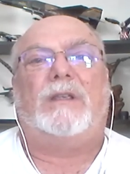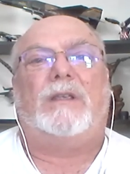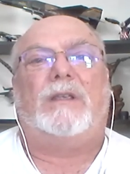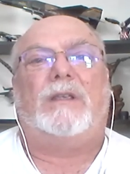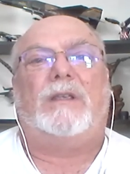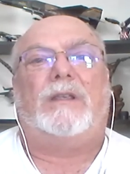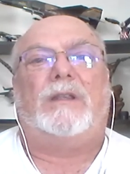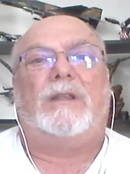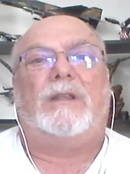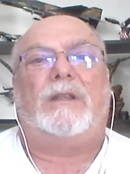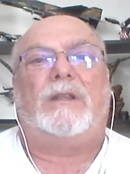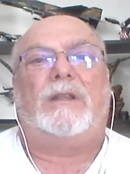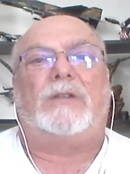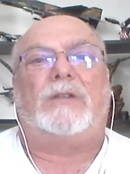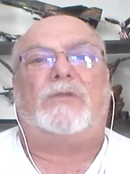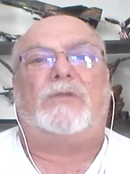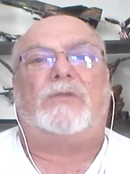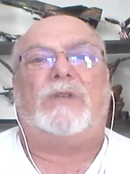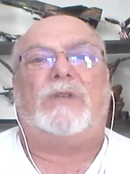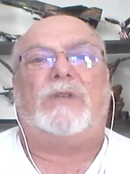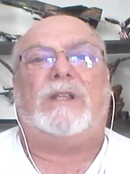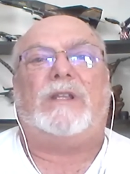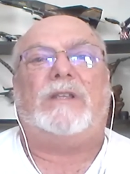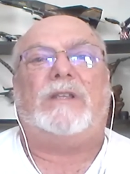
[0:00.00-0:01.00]
the
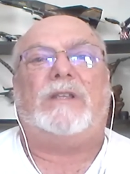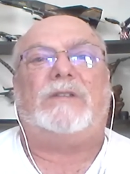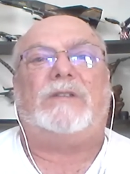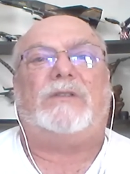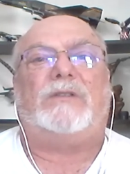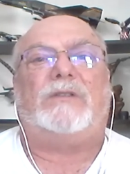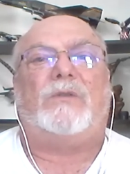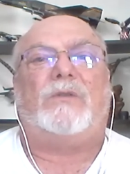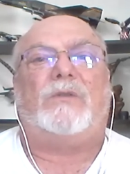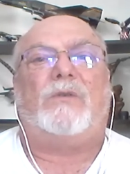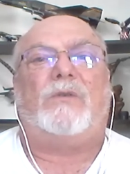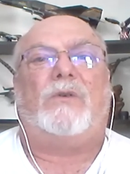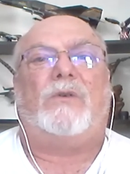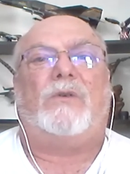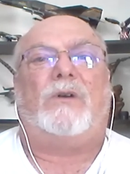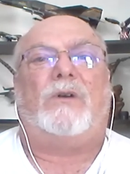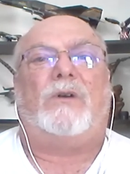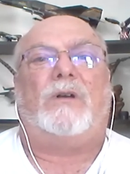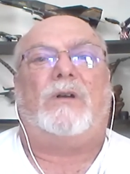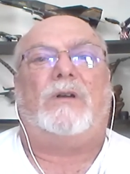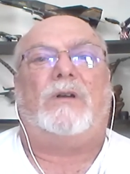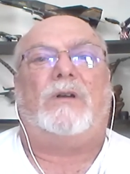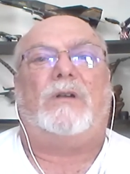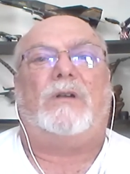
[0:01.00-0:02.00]
trees
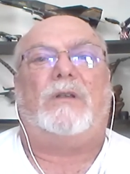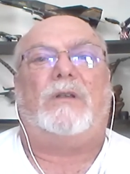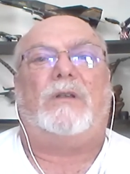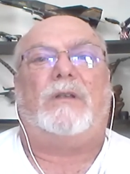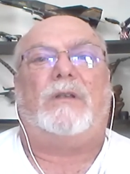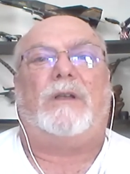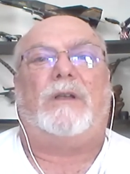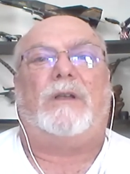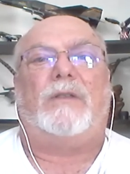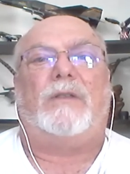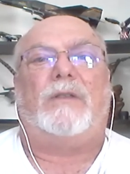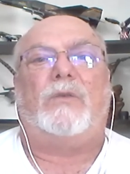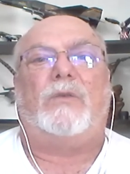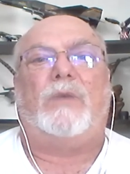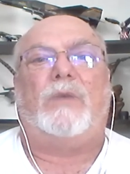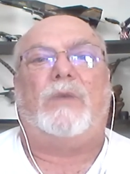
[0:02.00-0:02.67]
or the wind